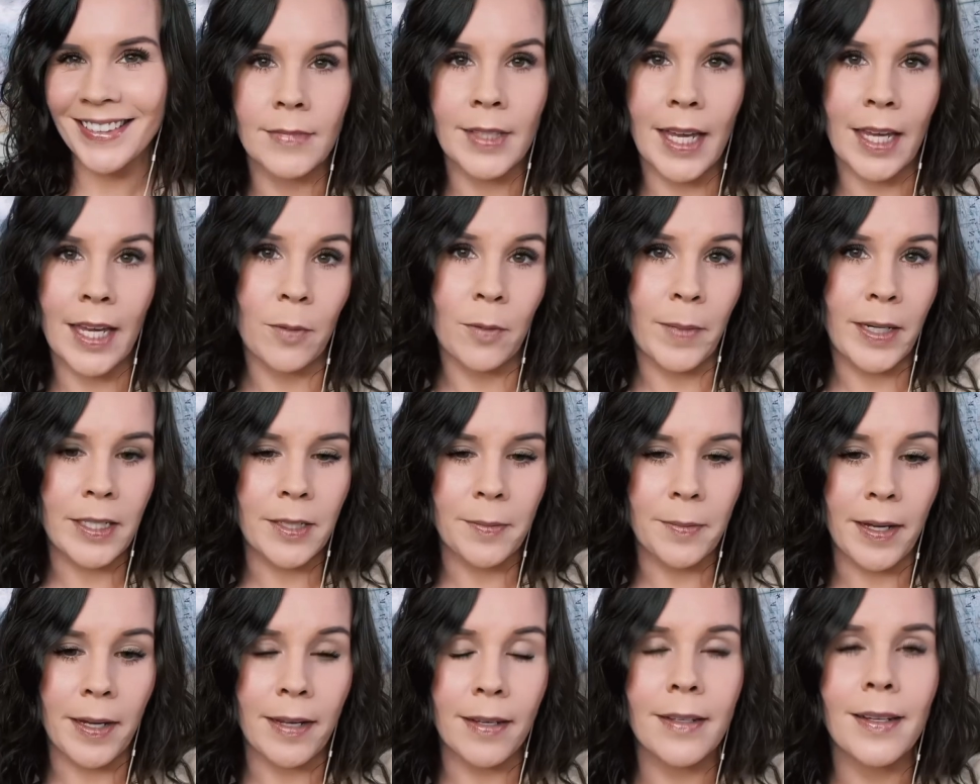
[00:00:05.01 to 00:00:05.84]
I don't mean to
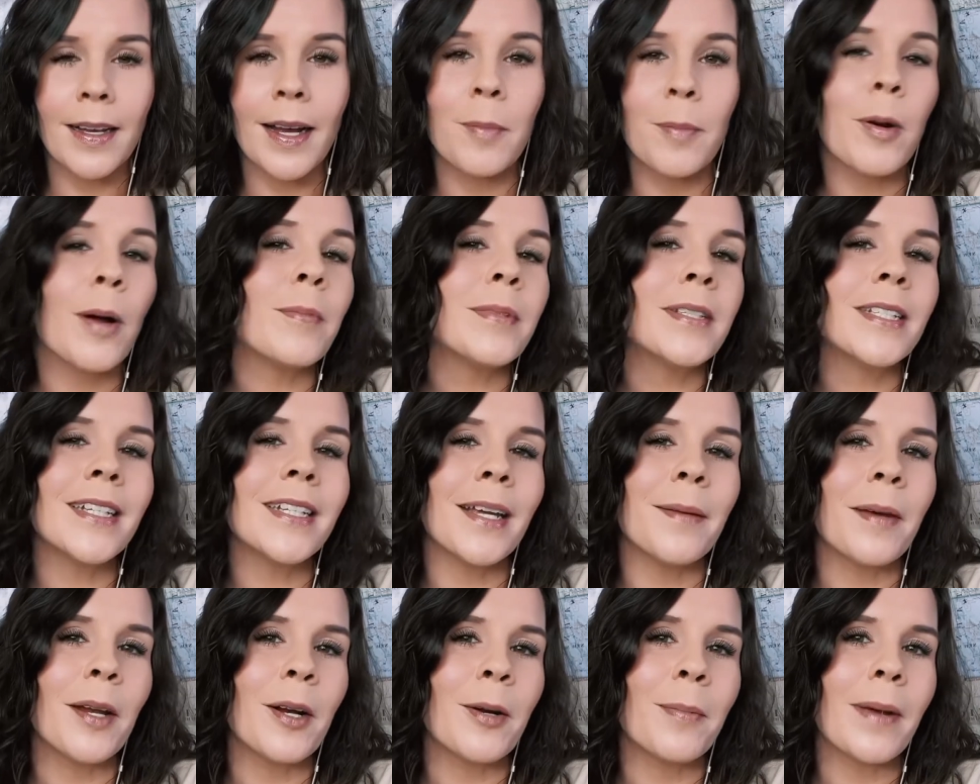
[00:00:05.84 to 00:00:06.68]
be. I promise to get
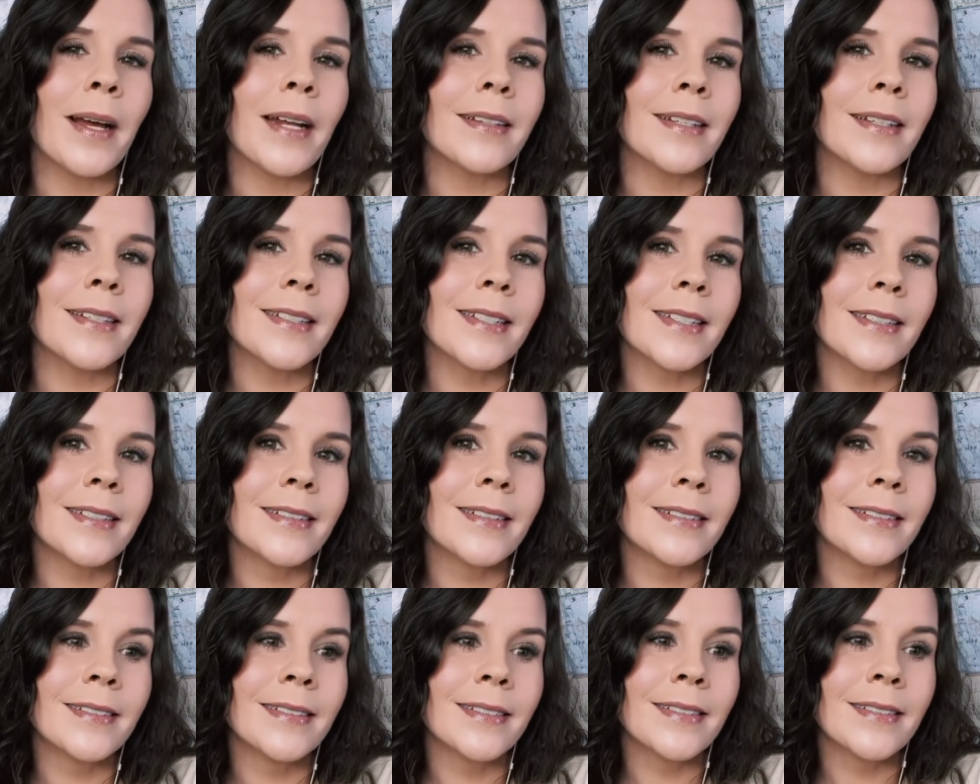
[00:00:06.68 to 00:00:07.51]
better about this.
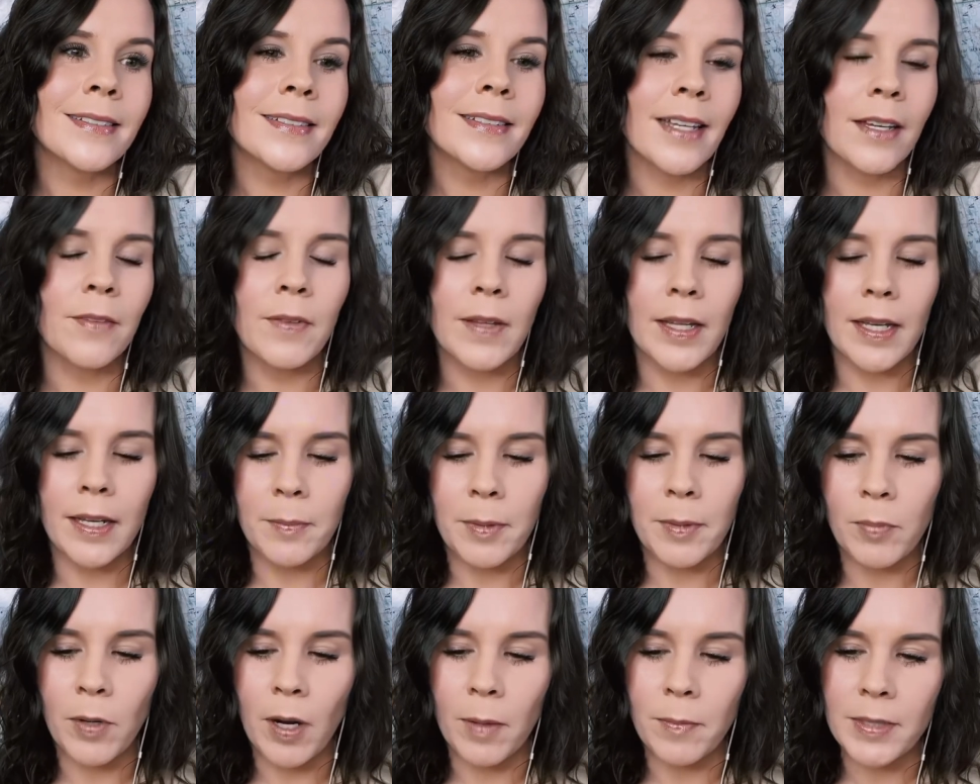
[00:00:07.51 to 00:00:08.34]
I feel like I've
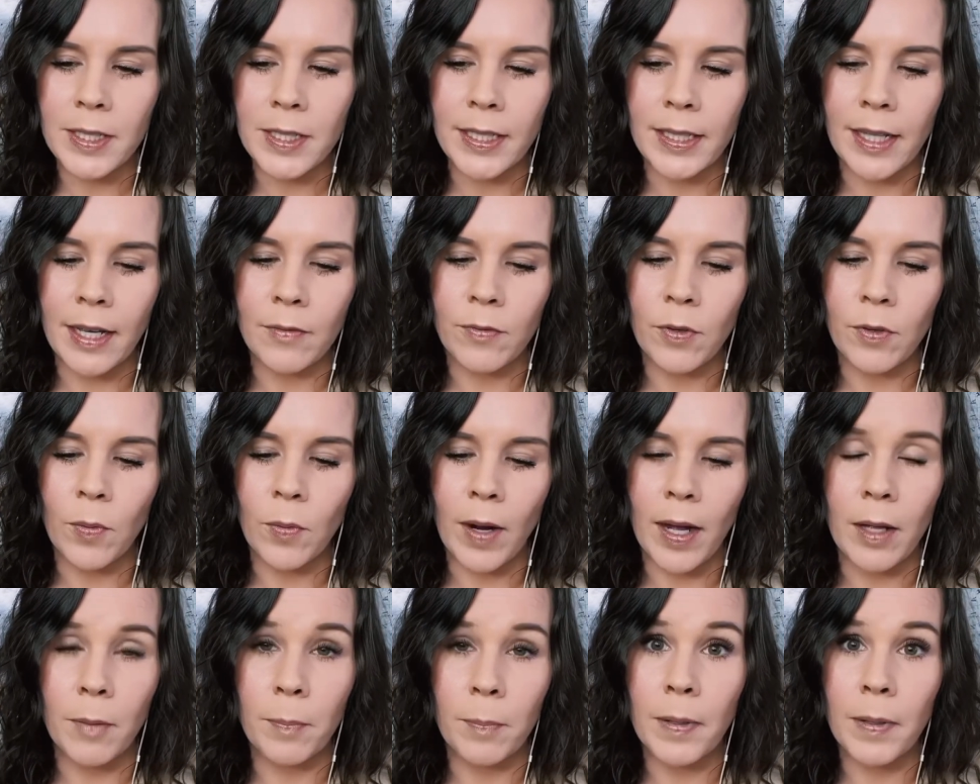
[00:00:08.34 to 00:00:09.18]
been promising that for a
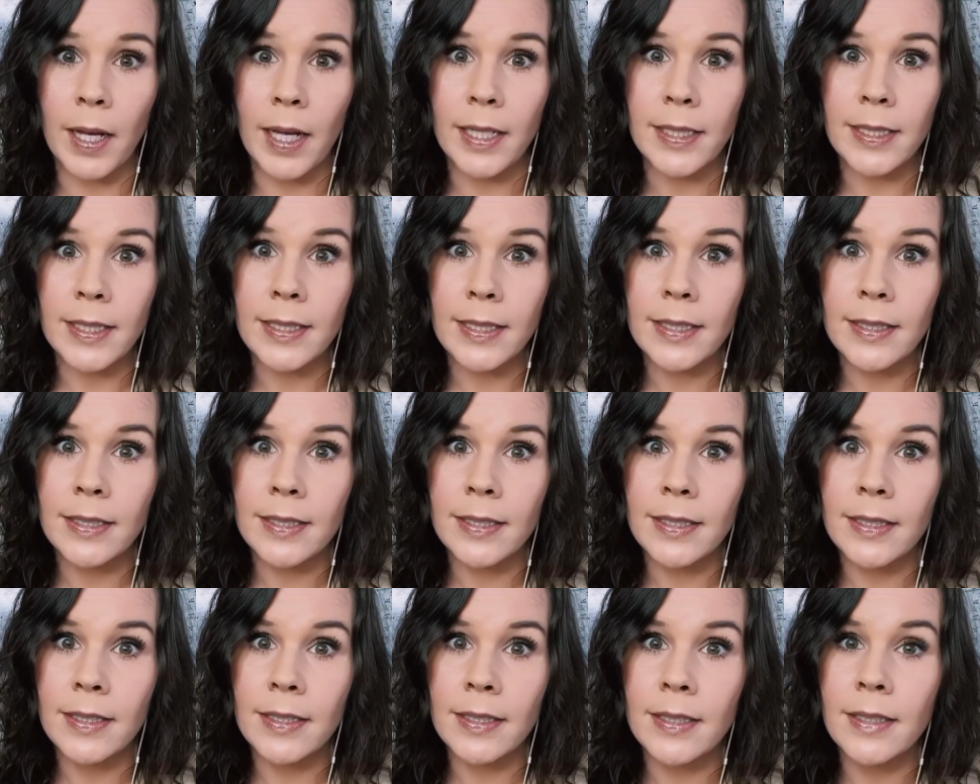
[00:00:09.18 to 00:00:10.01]
while, but
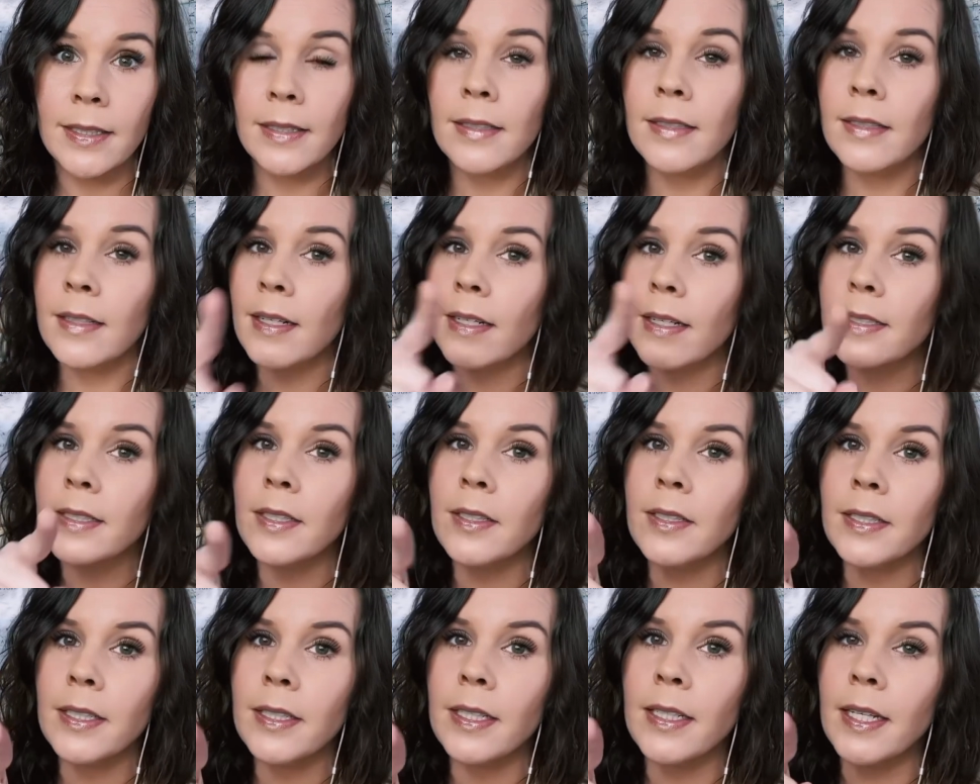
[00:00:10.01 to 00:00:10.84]
I still
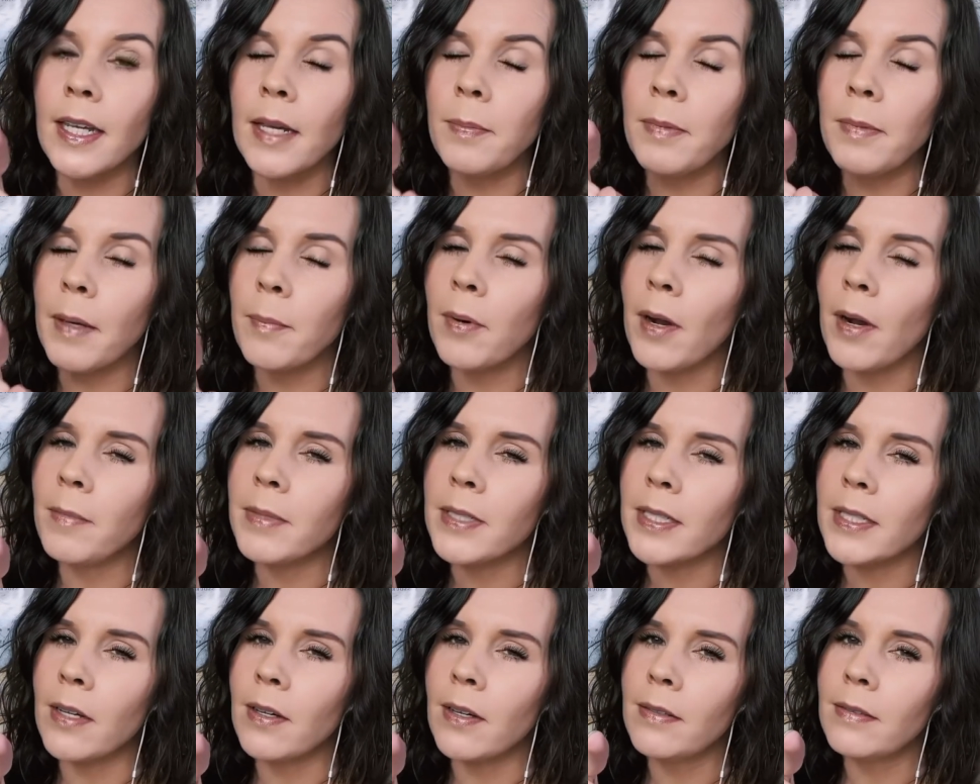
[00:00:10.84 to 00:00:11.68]
intend to keep that promise,
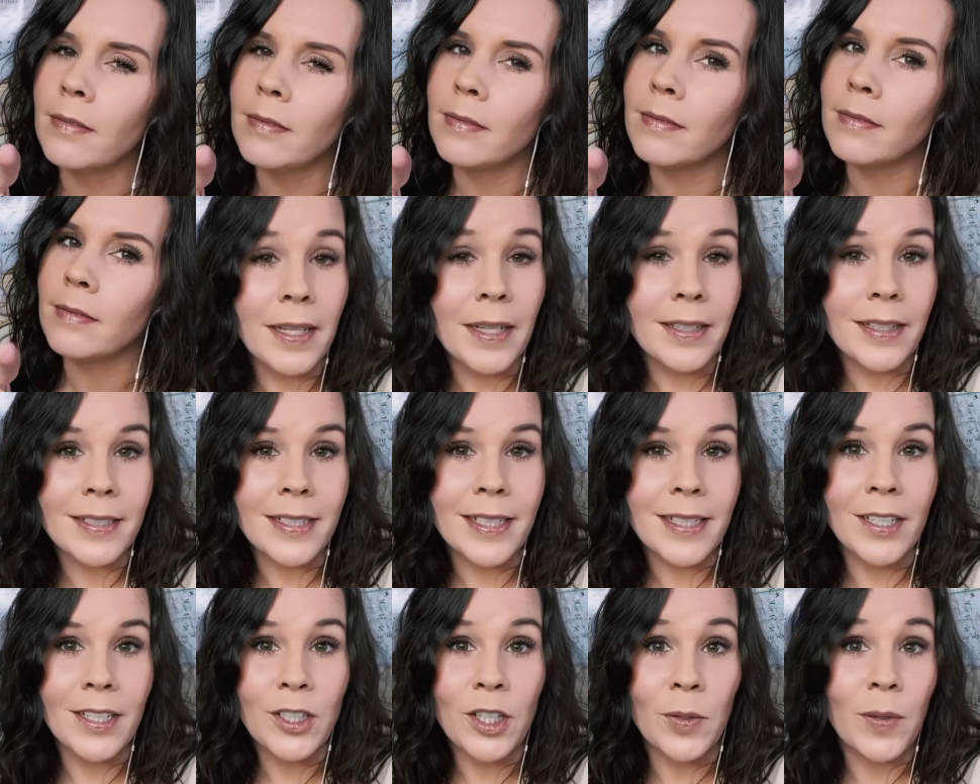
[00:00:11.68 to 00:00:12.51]
y'all. But let's
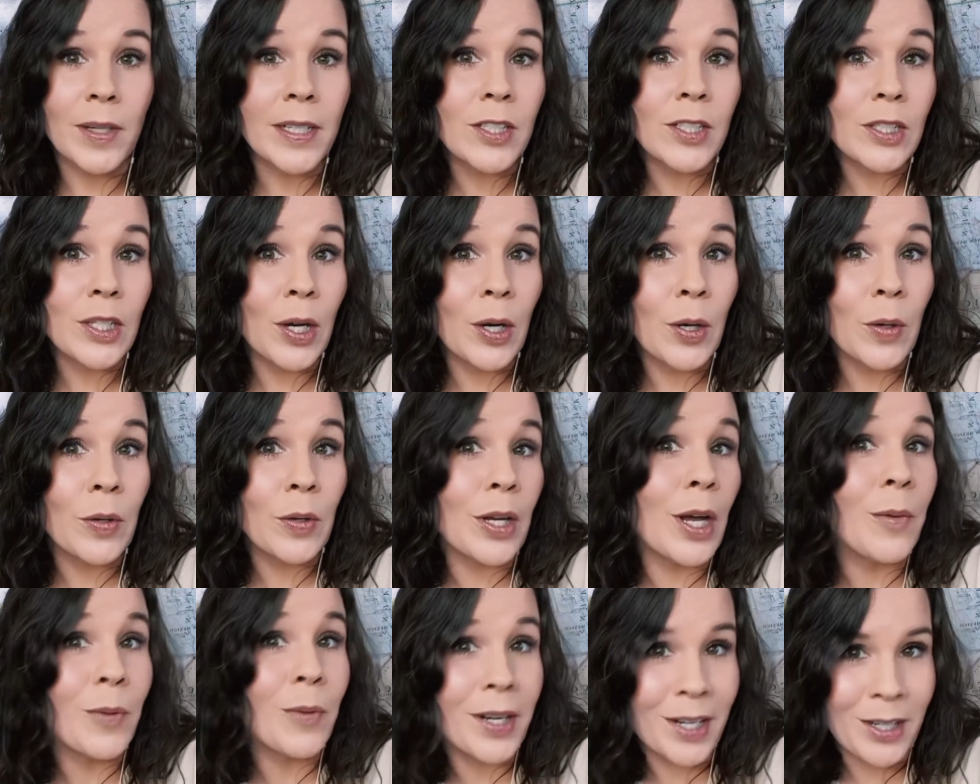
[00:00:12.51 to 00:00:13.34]
get into it. So
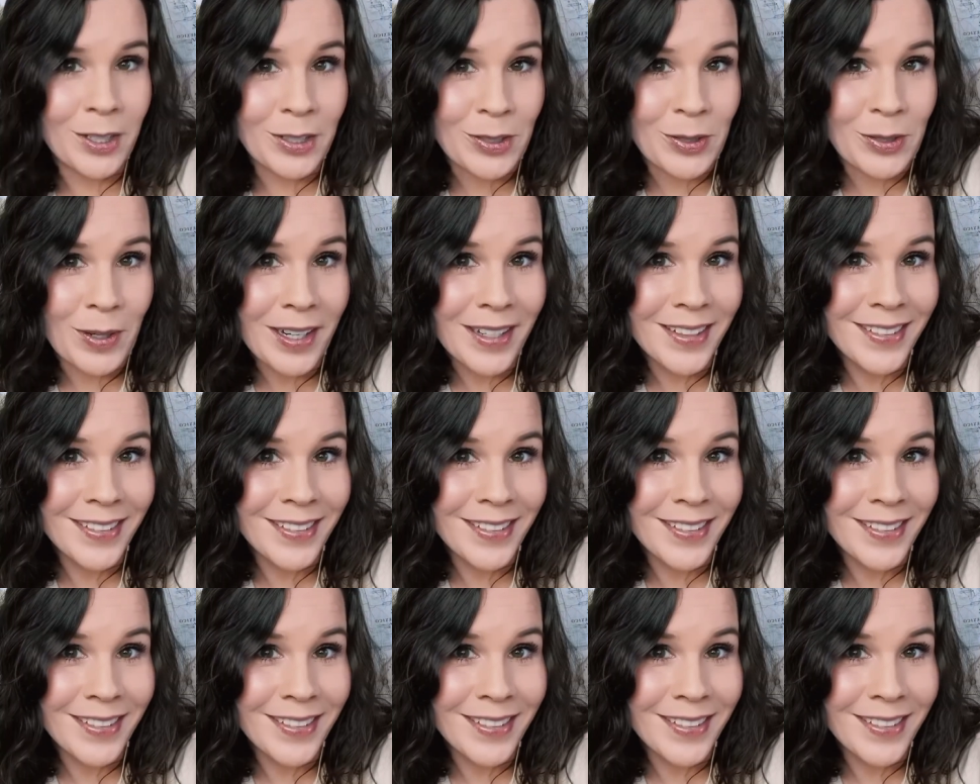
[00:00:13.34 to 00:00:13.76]
y'all want to hear a story?